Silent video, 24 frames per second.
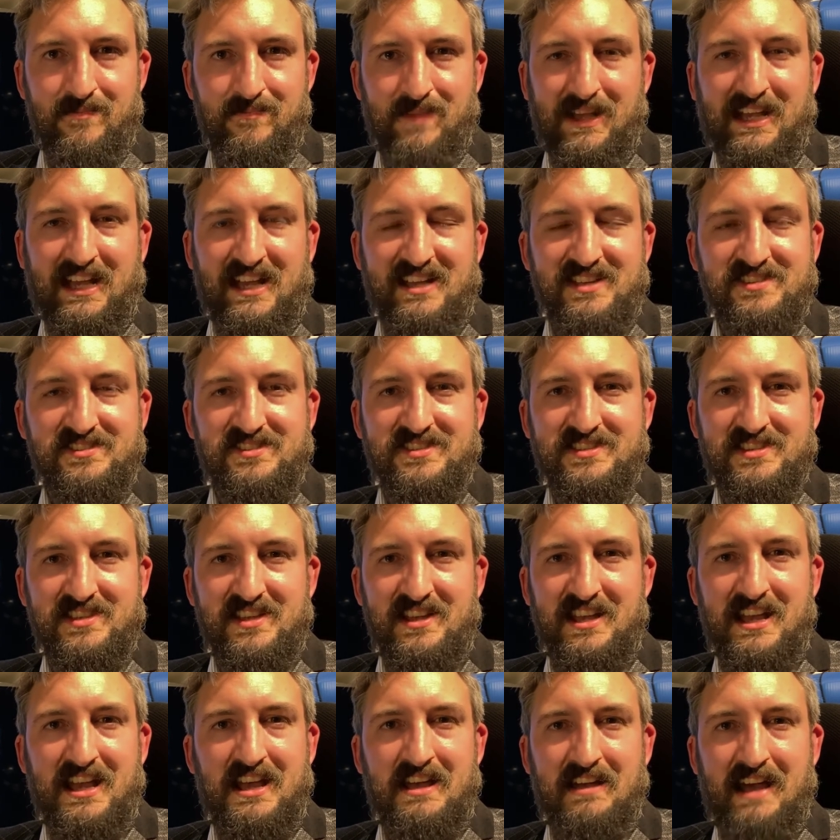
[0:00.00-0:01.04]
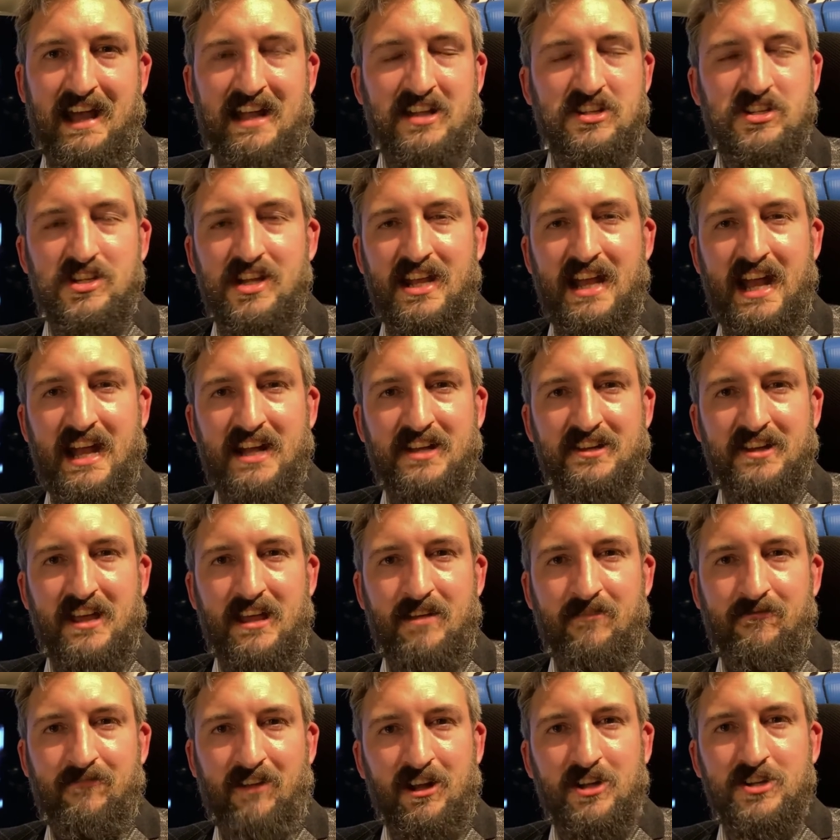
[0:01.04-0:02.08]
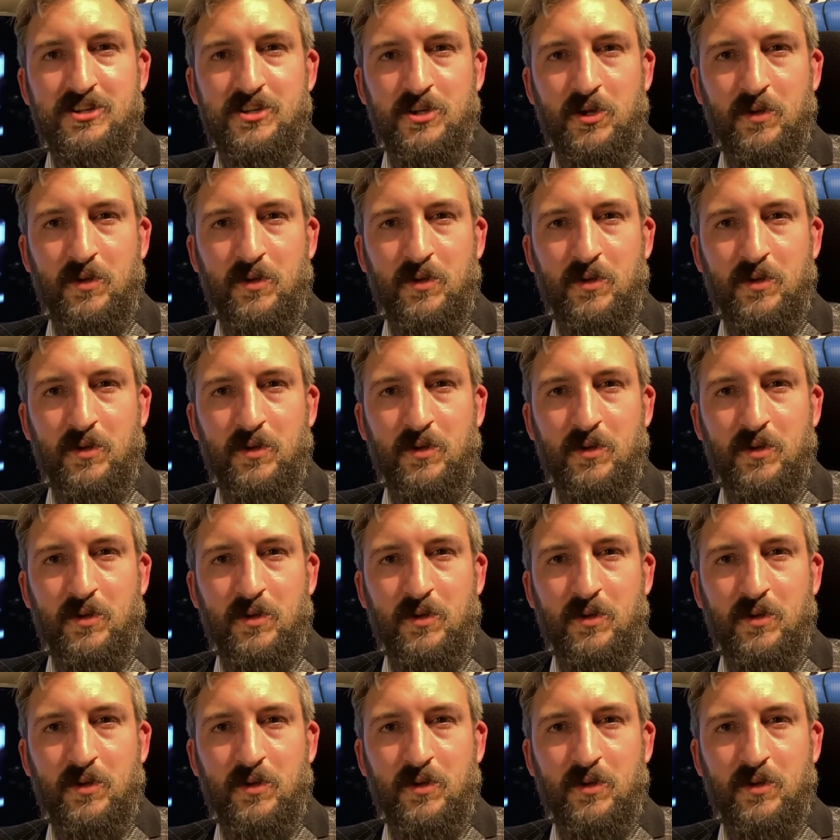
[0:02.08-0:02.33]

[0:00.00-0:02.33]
because it actually had a functional